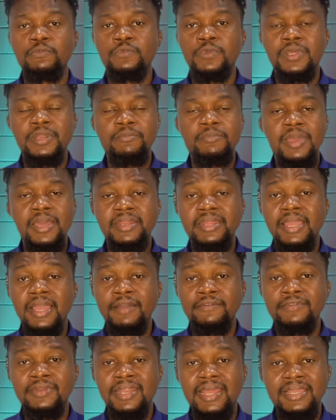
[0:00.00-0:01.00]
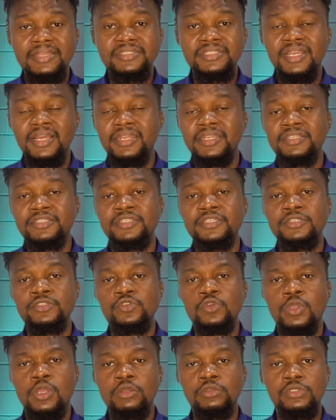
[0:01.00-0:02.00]
whereby they have light
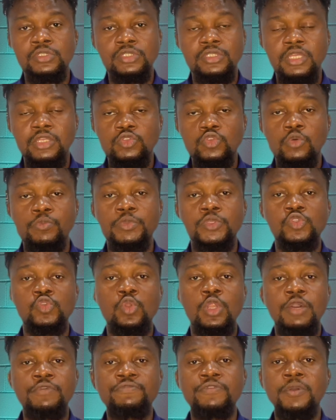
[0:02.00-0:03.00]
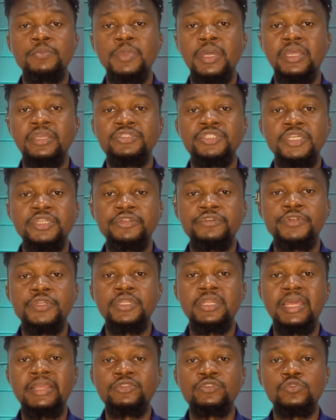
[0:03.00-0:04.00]
challenges, you can set up a solar farm that can
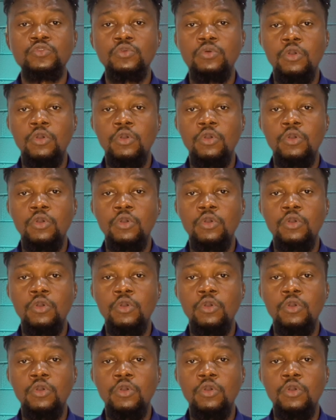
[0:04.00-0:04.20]
generate like